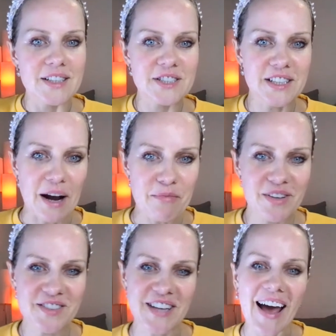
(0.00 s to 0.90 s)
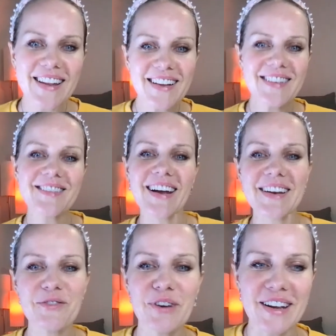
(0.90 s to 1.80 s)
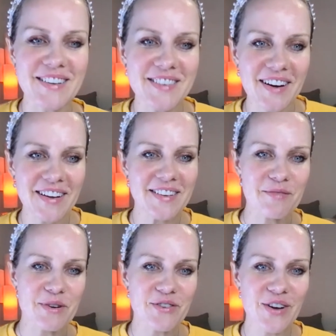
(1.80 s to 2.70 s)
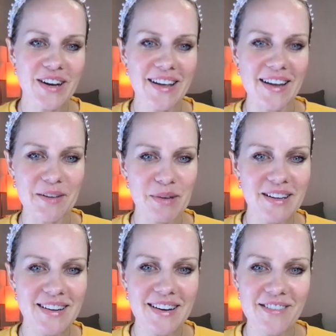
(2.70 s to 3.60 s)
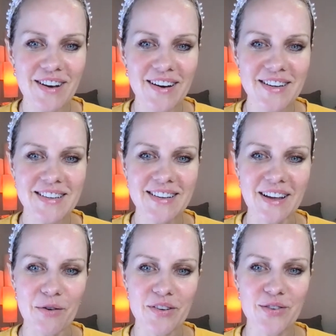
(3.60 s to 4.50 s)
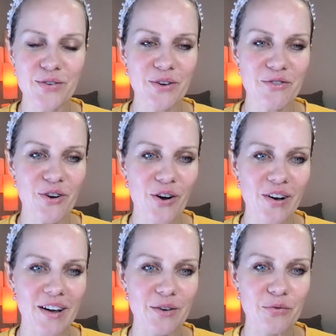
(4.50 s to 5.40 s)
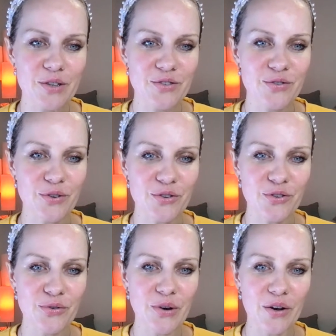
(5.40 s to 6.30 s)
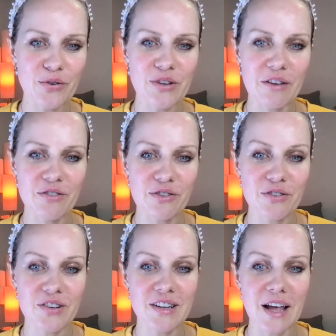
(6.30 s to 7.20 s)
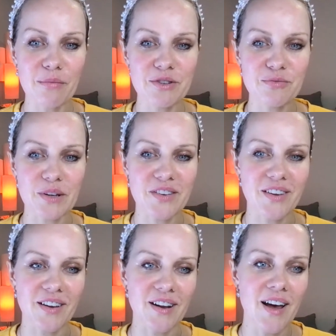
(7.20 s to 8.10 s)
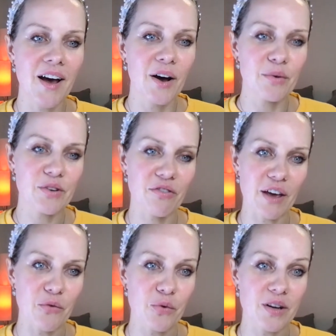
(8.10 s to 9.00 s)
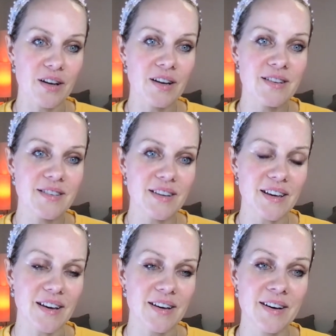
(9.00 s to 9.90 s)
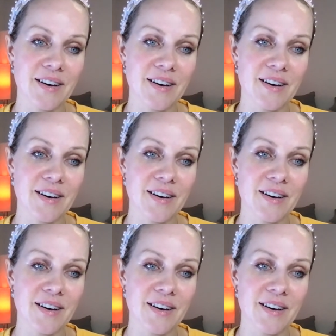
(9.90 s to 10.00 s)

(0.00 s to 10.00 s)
Ginamber's channel right when I started dermarolling and immediately learned that I was doing wrong and what not to do. I could have seriously damaged my skin with fake one. Lindsay,